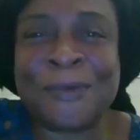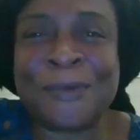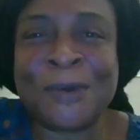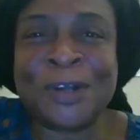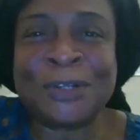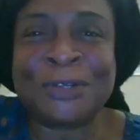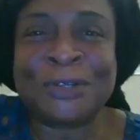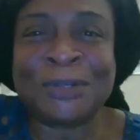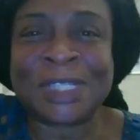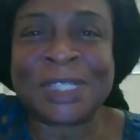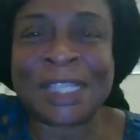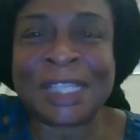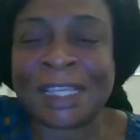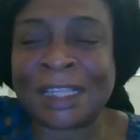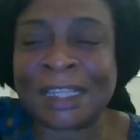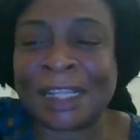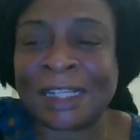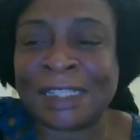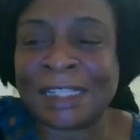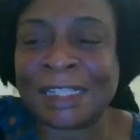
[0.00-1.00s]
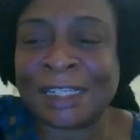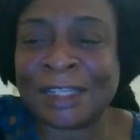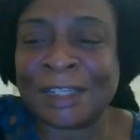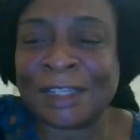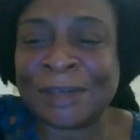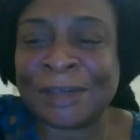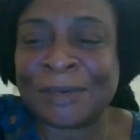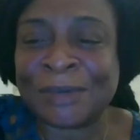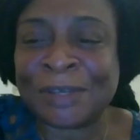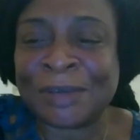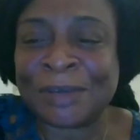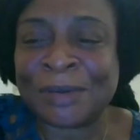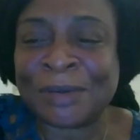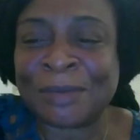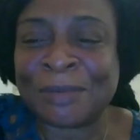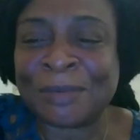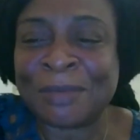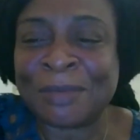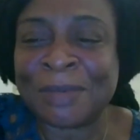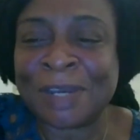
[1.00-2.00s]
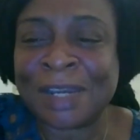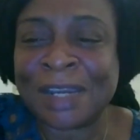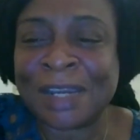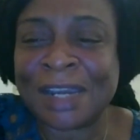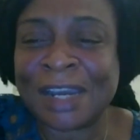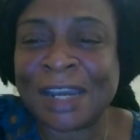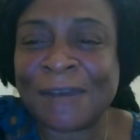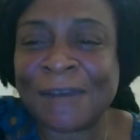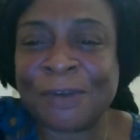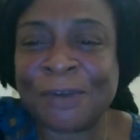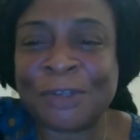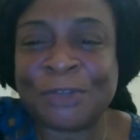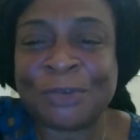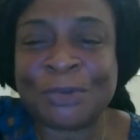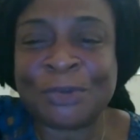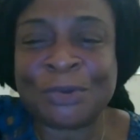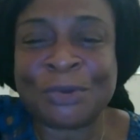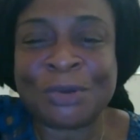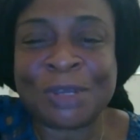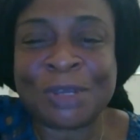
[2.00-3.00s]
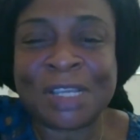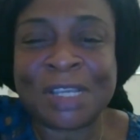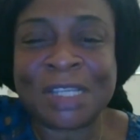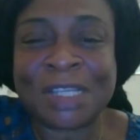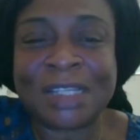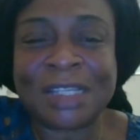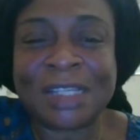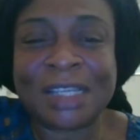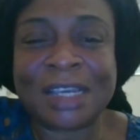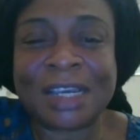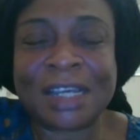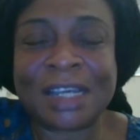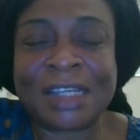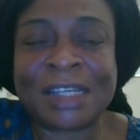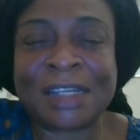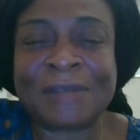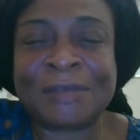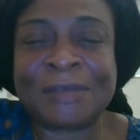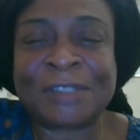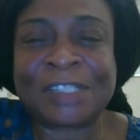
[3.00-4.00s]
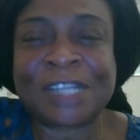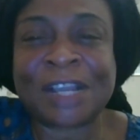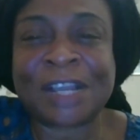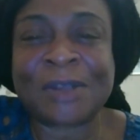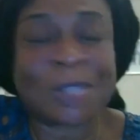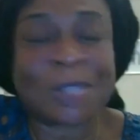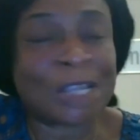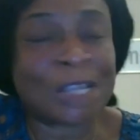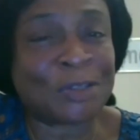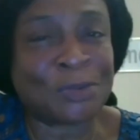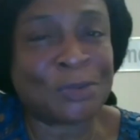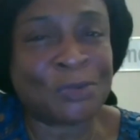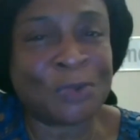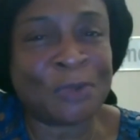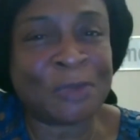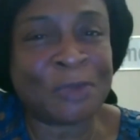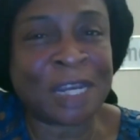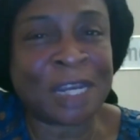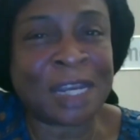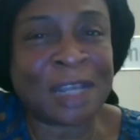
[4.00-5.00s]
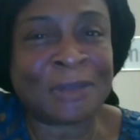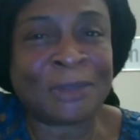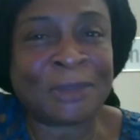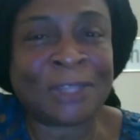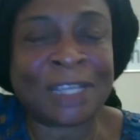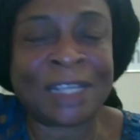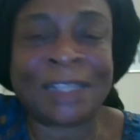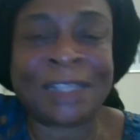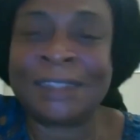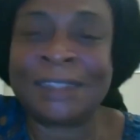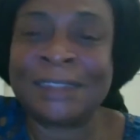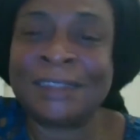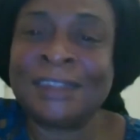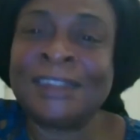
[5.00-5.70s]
want to say that I want to shout out to women out there